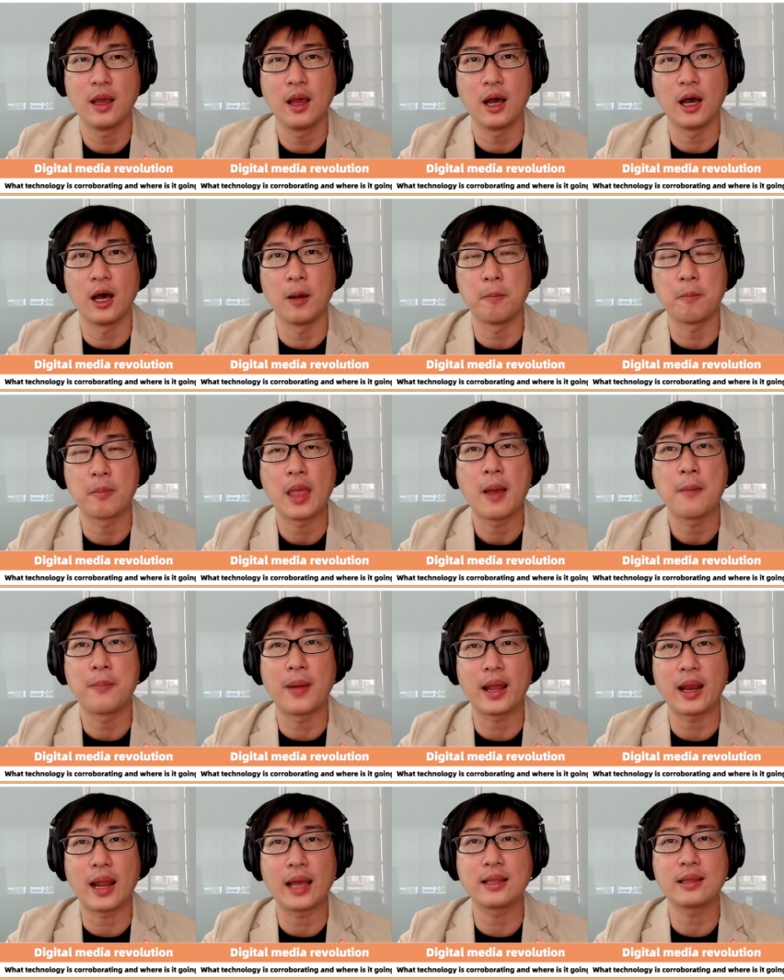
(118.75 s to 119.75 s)
Um,
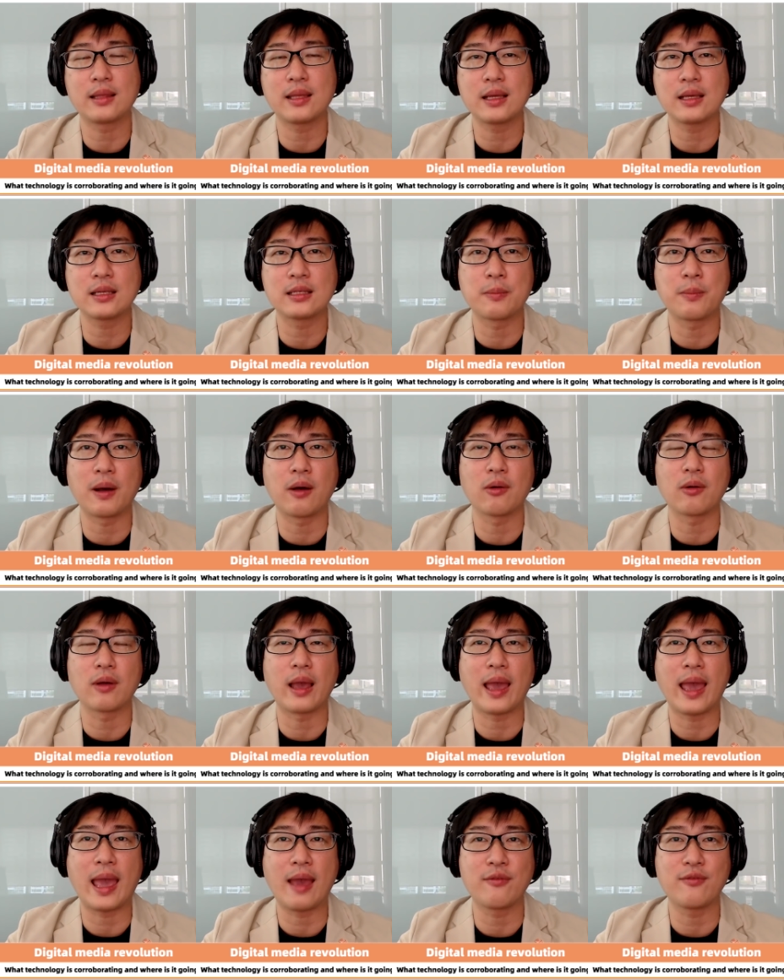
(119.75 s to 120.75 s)
but I think it's about
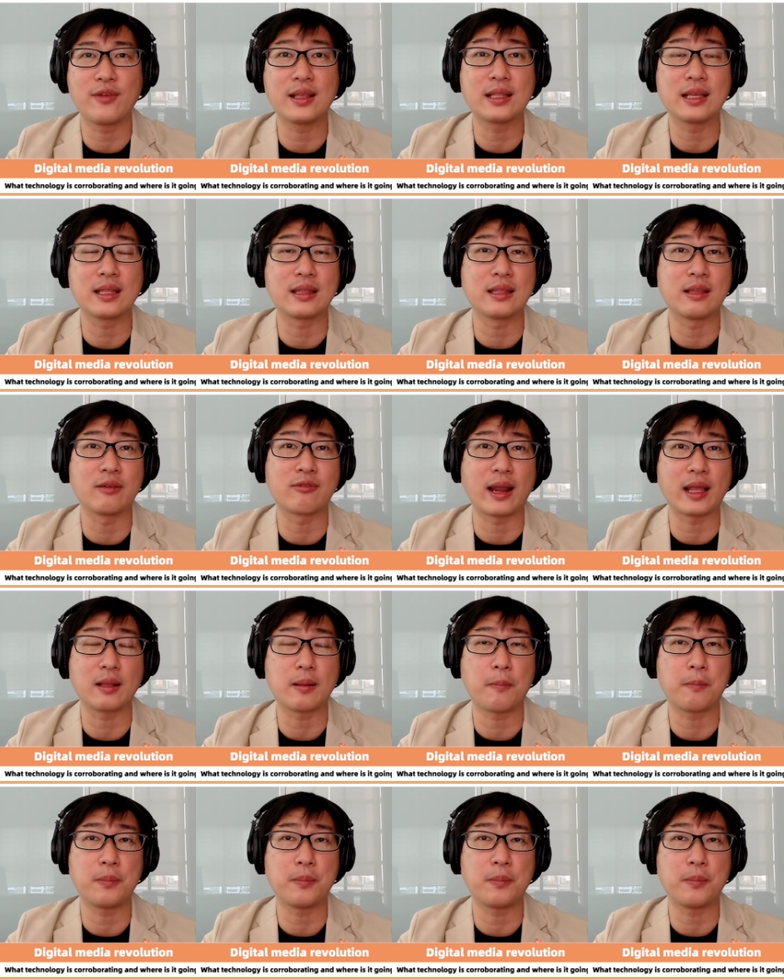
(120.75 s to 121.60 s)
having the, the right